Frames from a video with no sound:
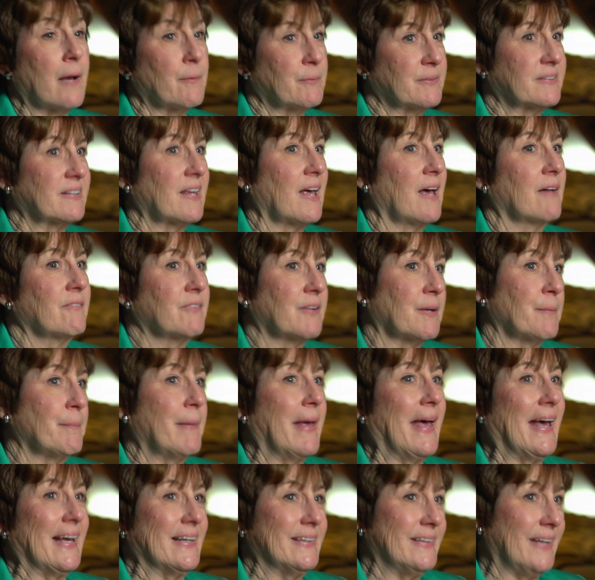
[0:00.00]
I was having a
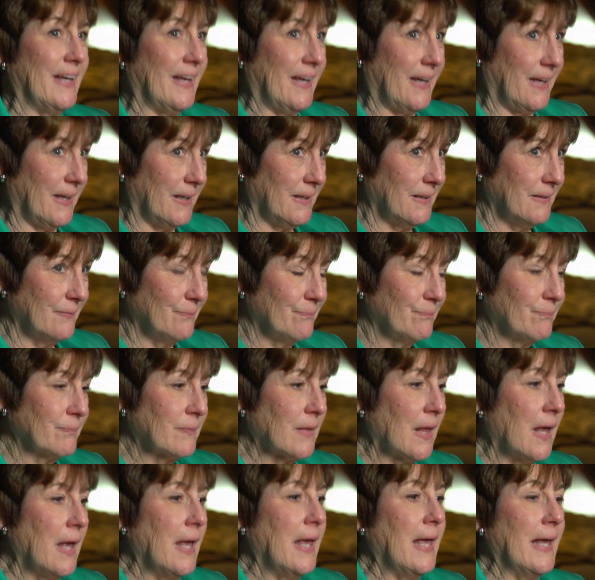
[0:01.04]
bad day.
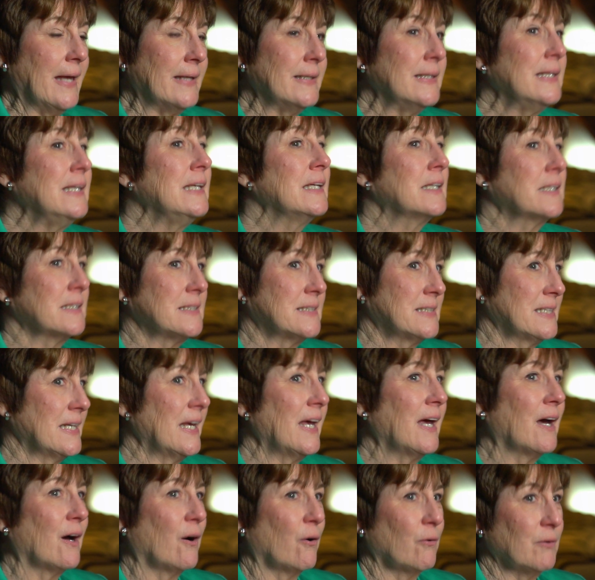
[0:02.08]
And he could
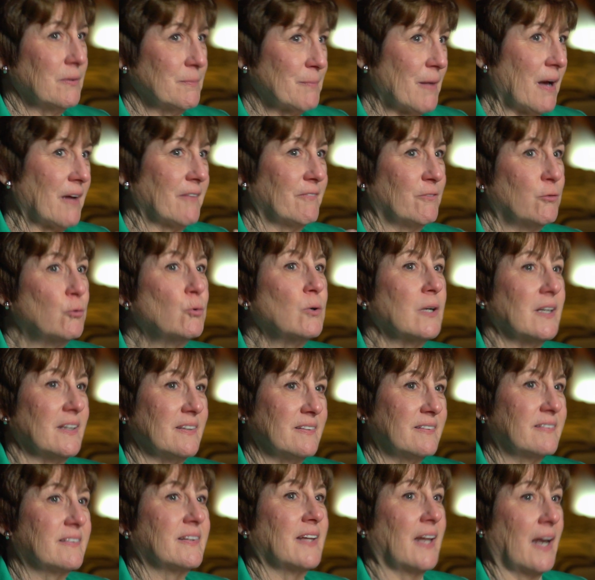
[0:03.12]
tell in my
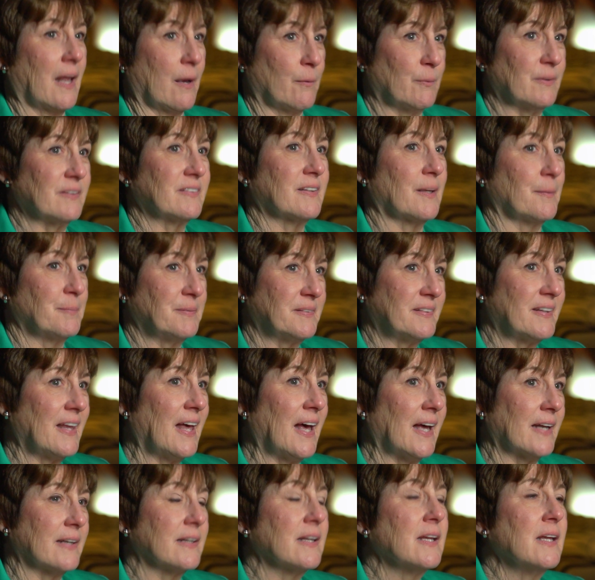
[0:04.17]
voice that I was
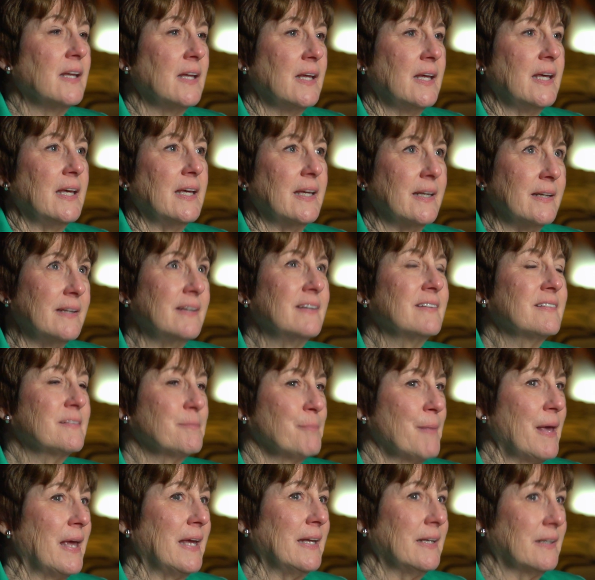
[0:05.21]
upset, and
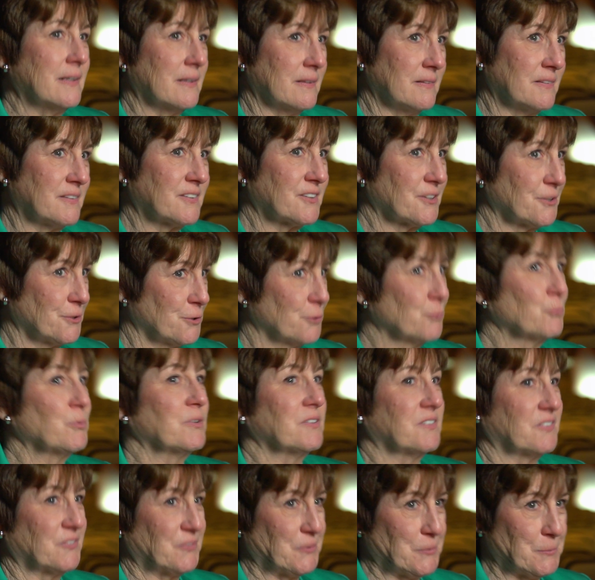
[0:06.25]
his main concern
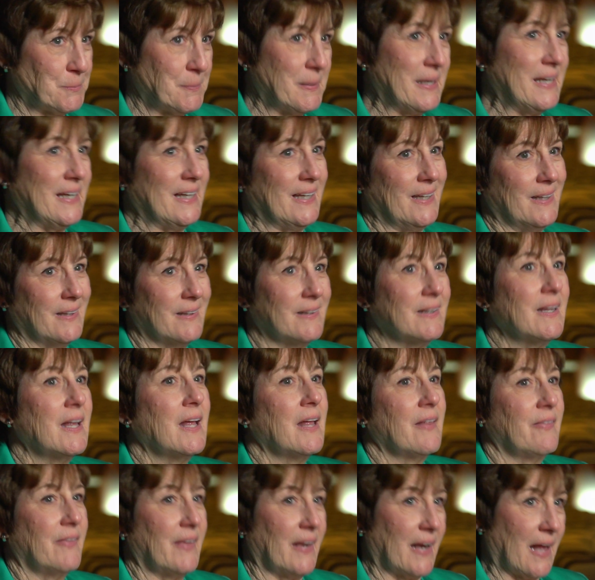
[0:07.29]
was for me,
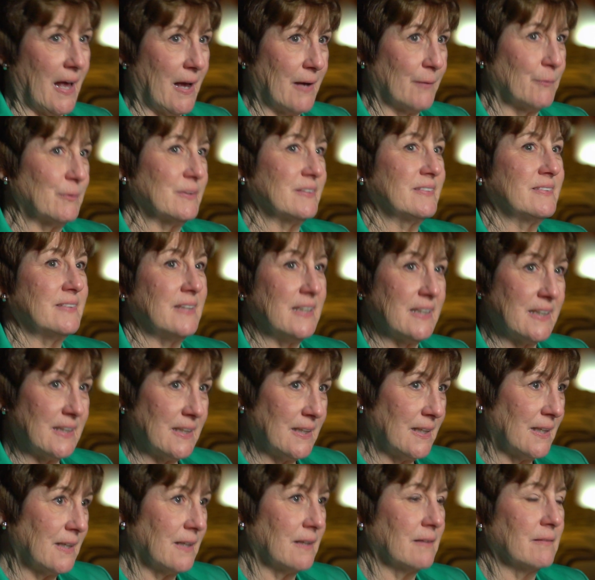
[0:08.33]
that I was
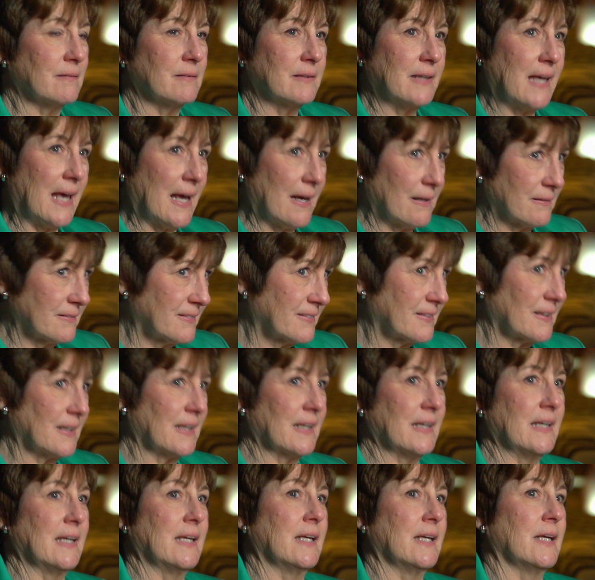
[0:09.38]
seeking
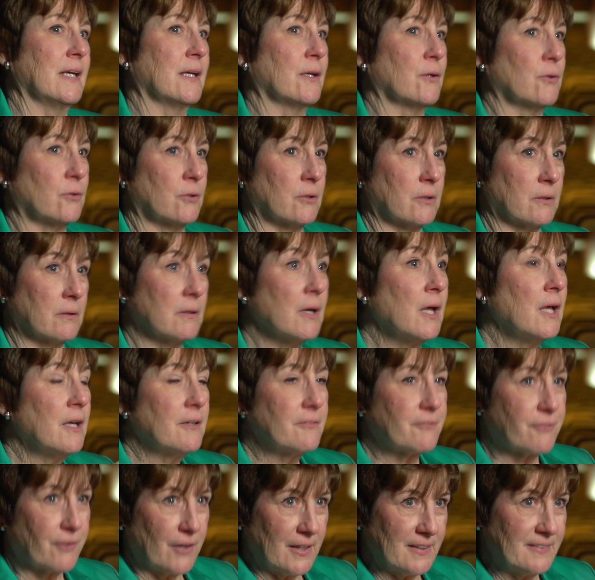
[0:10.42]
counseling or
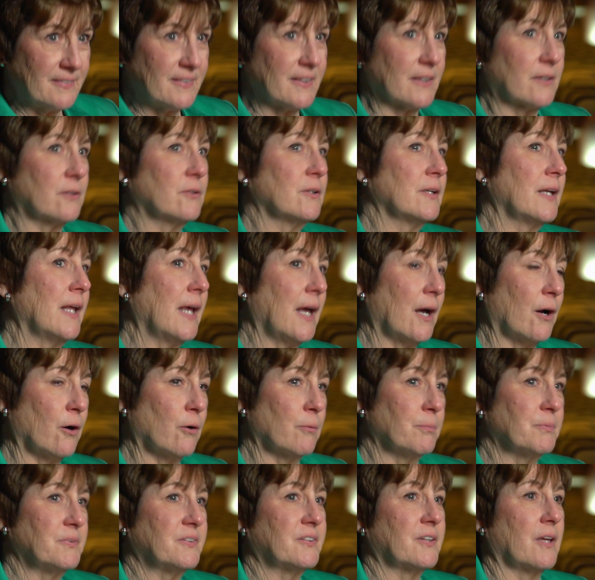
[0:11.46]
friends that could
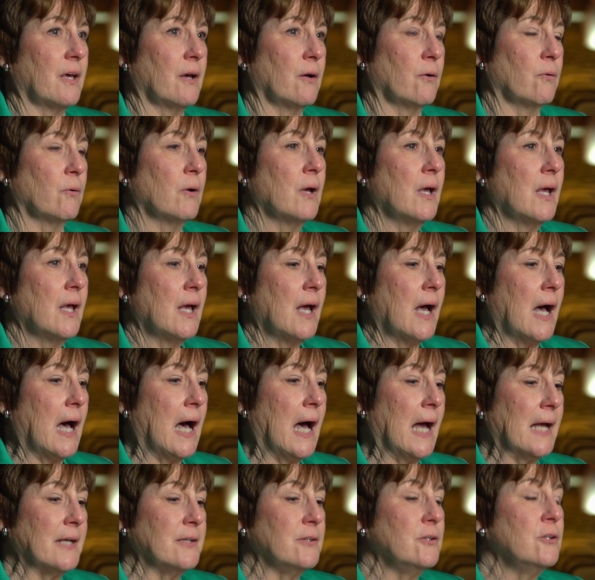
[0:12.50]
help. So
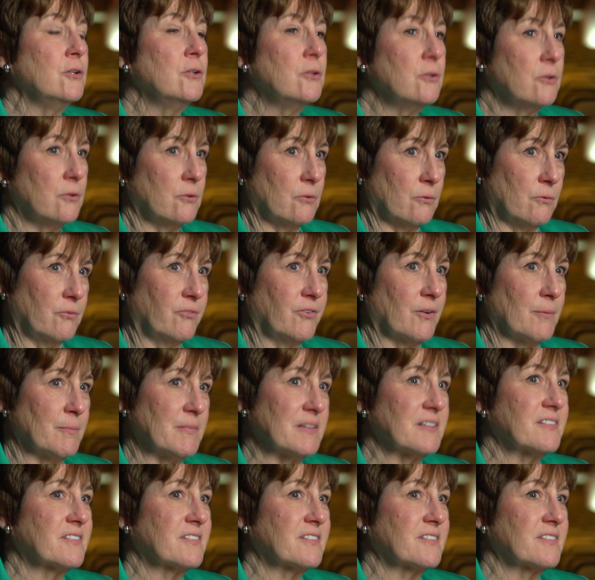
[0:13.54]
I knew from the